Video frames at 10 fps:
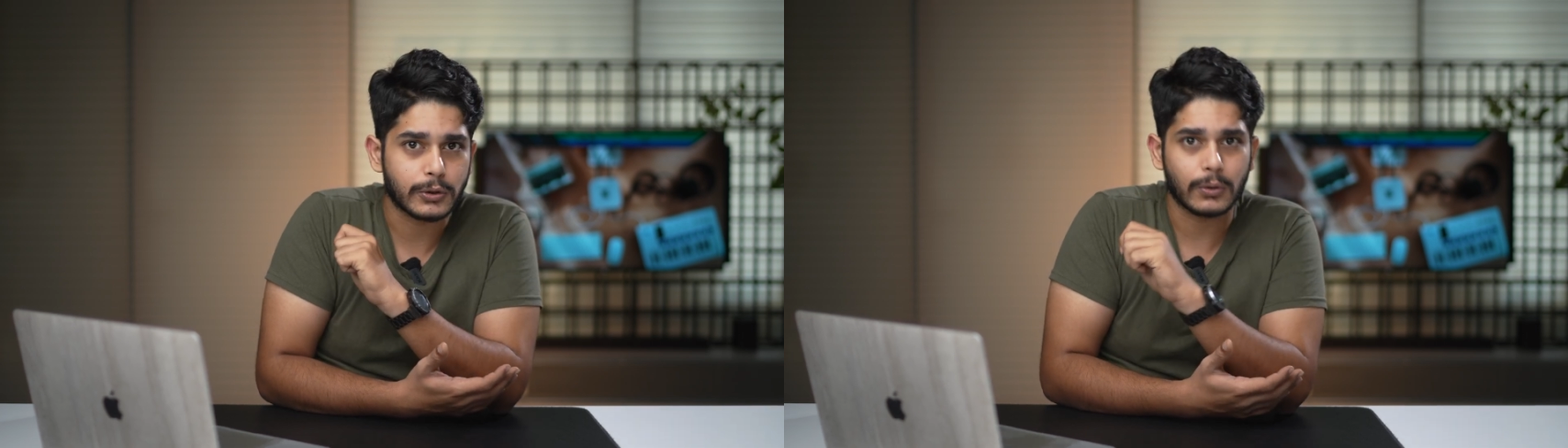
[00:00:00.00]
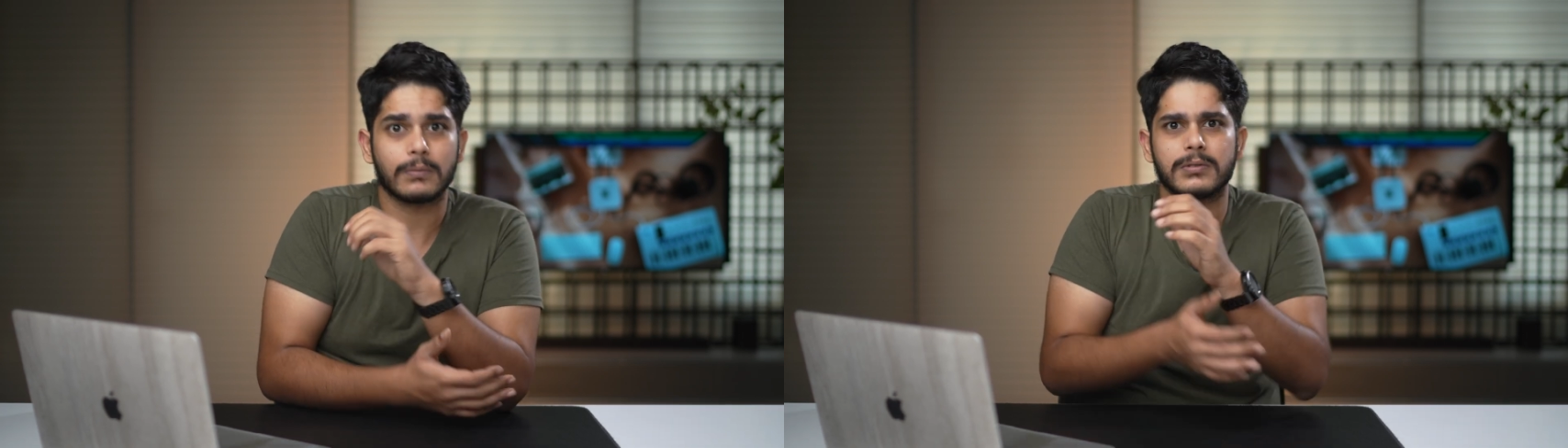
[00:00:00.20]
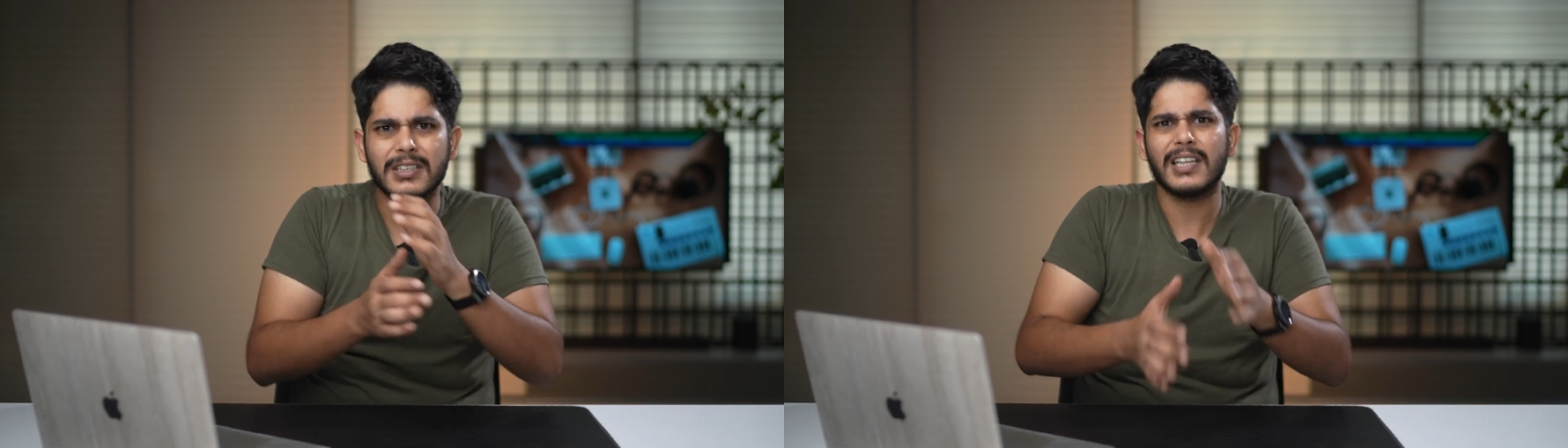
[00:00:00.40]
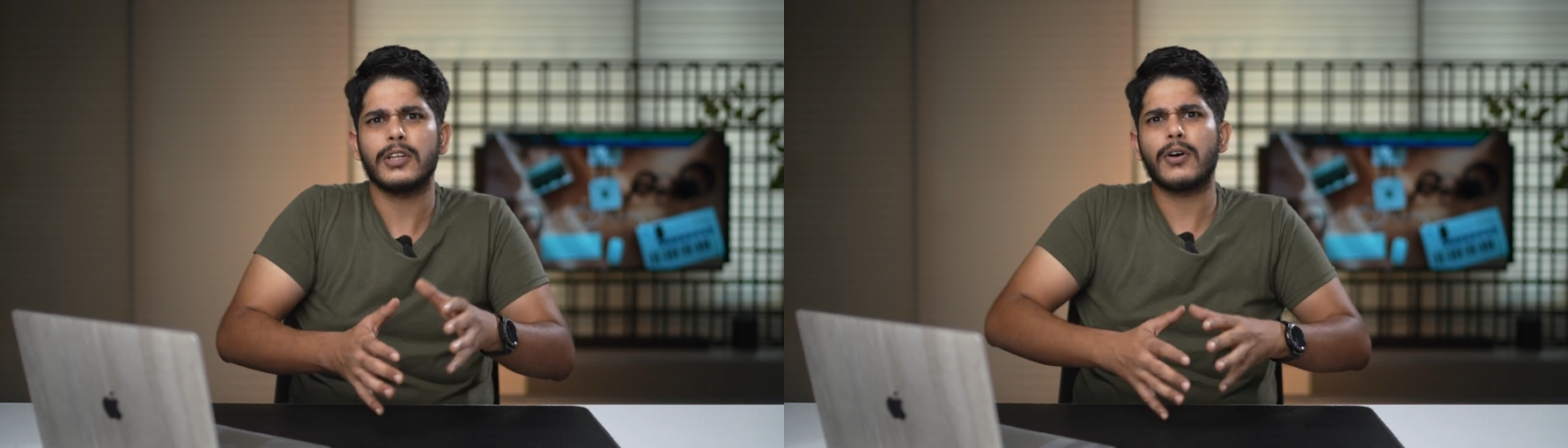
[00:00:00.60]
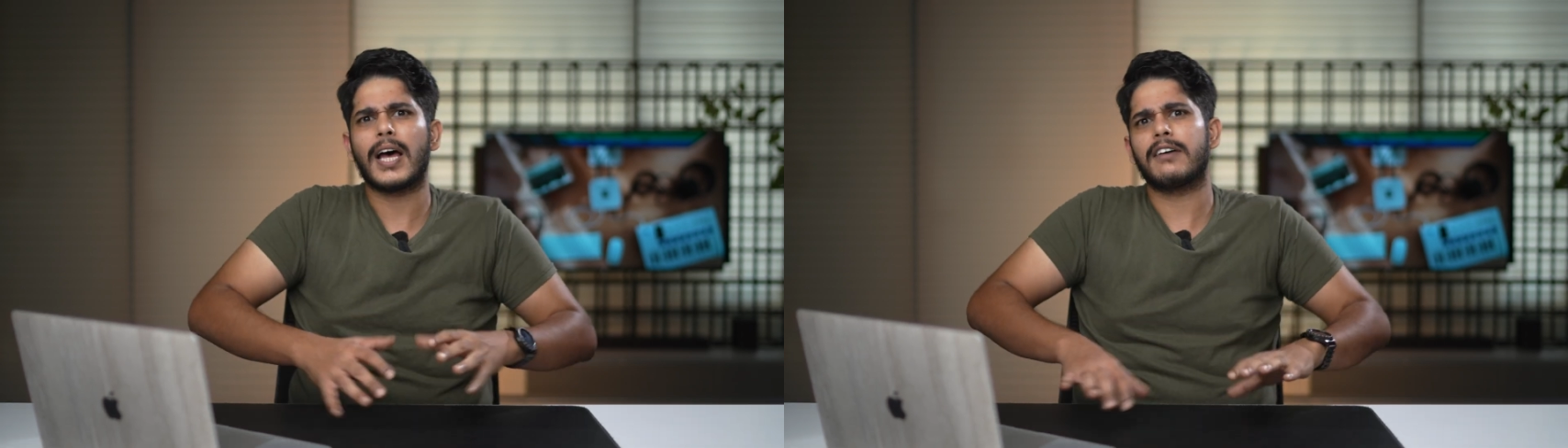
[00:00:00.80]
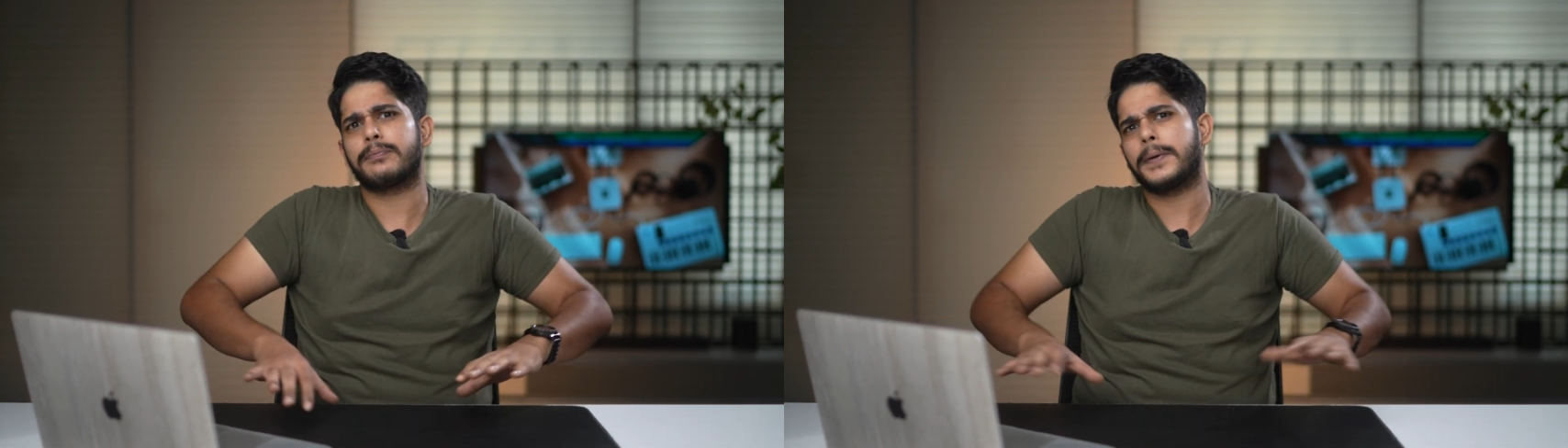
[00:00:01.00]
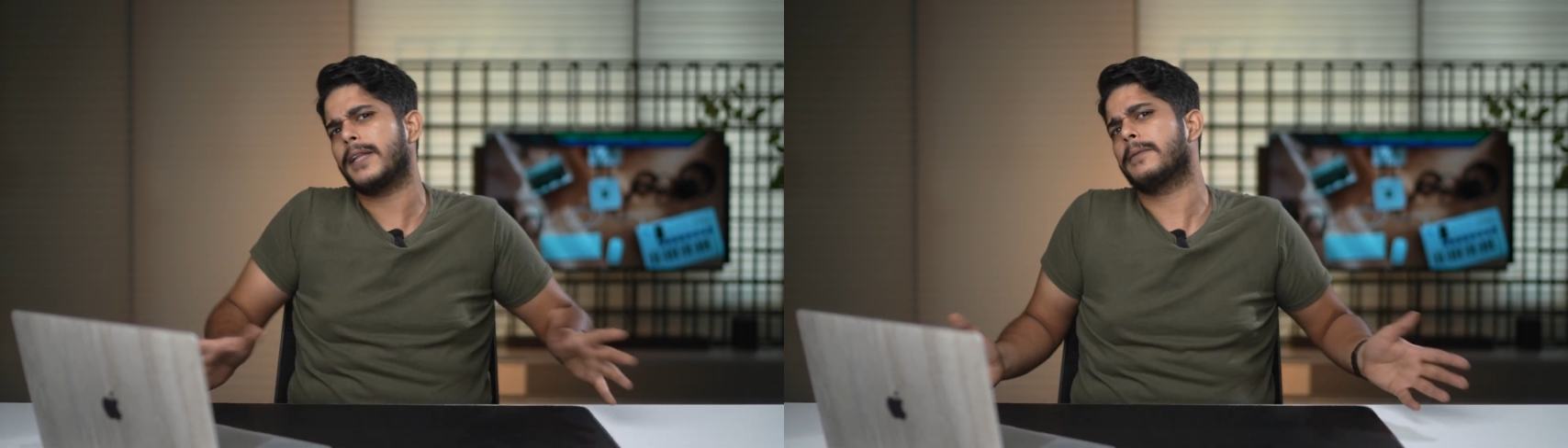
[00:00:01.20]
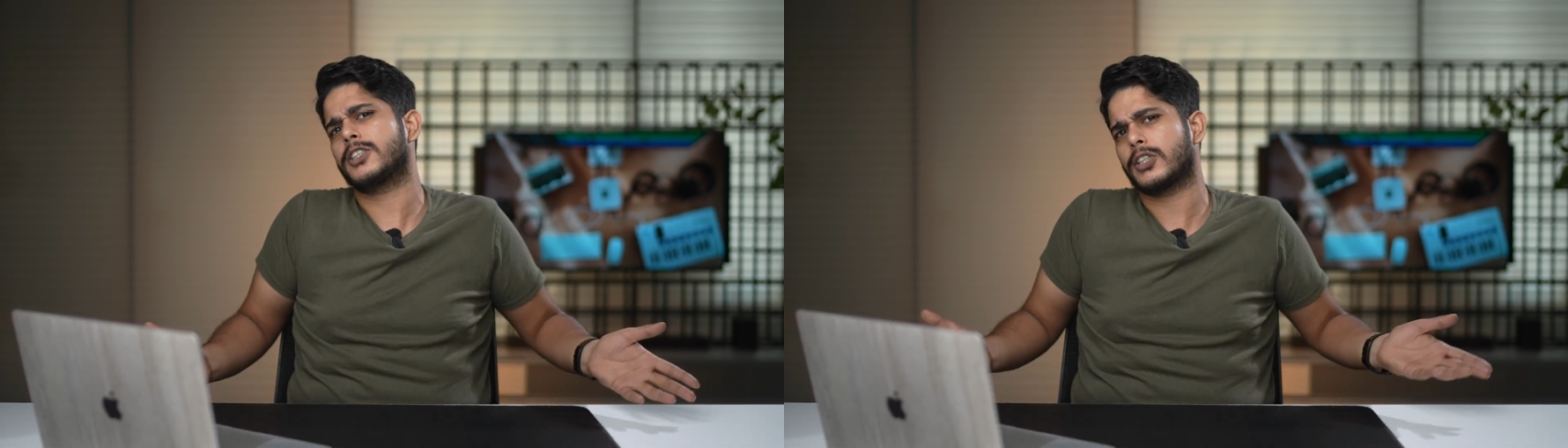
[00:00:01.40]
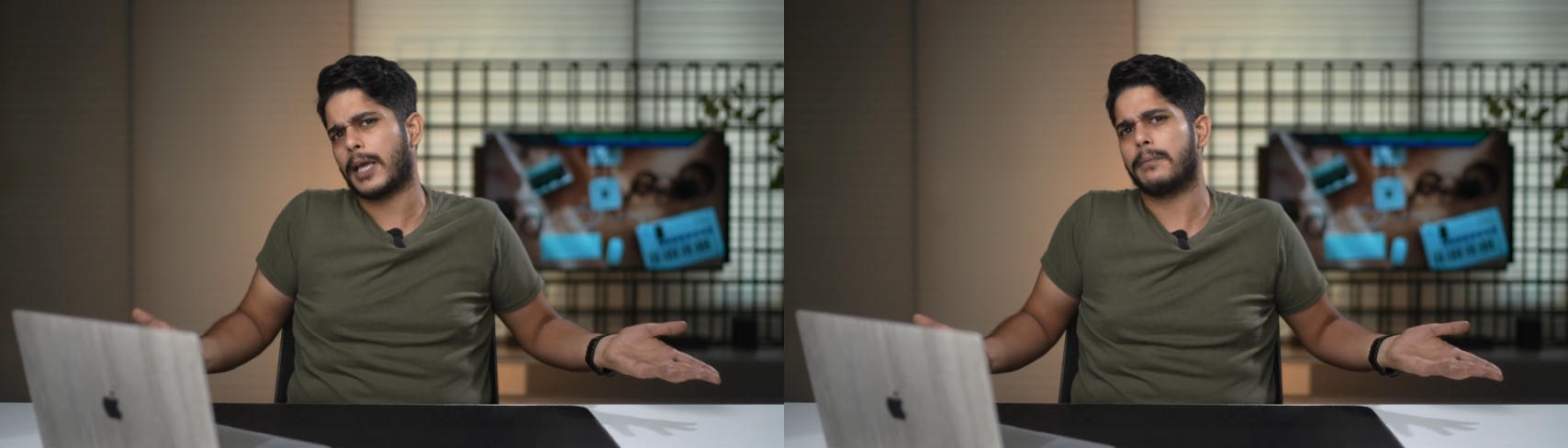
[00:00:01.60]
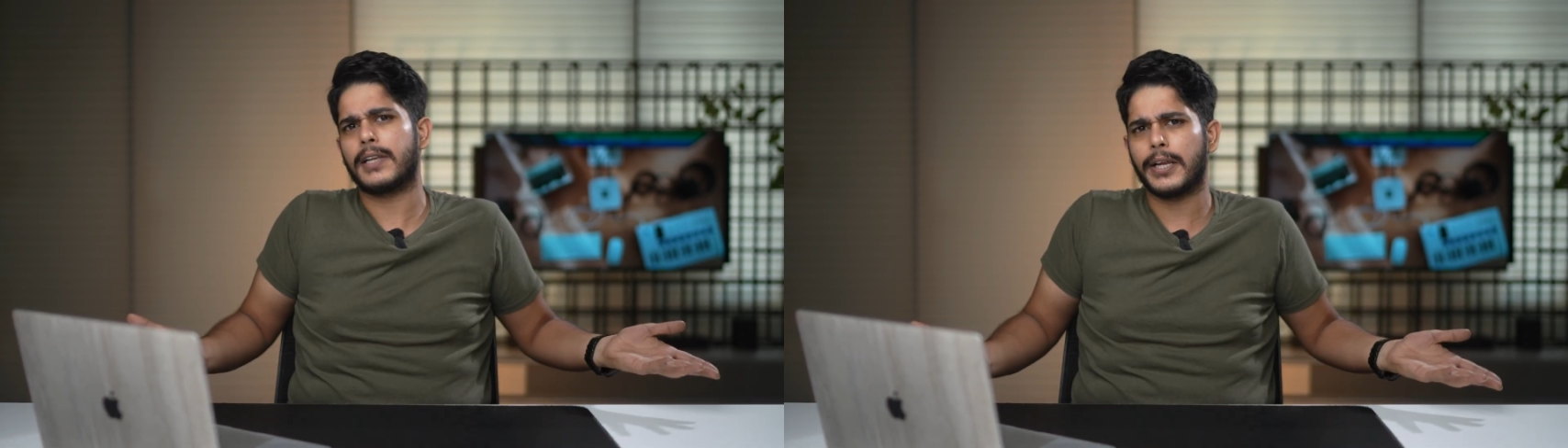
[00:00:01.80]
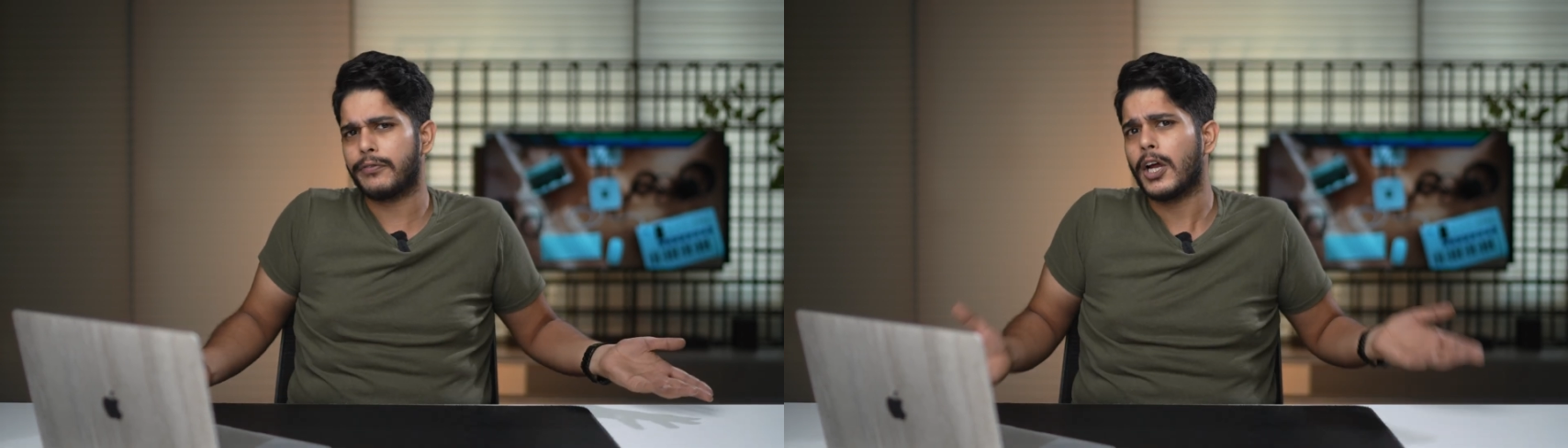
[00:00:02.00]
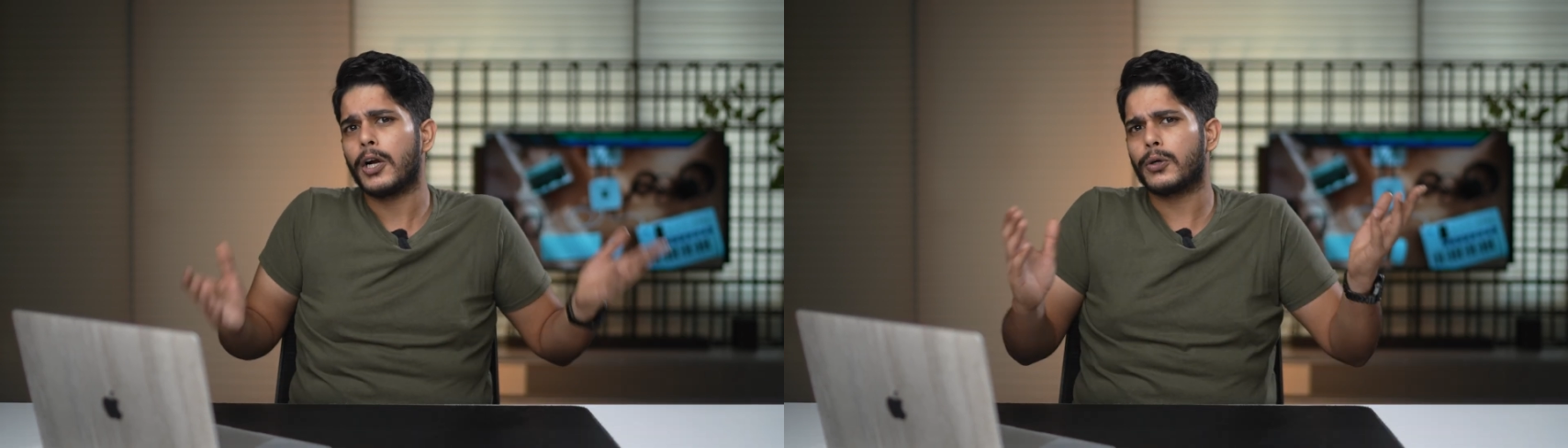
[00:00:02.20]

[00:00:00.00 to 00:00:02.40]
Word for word: So still you have pretty much time left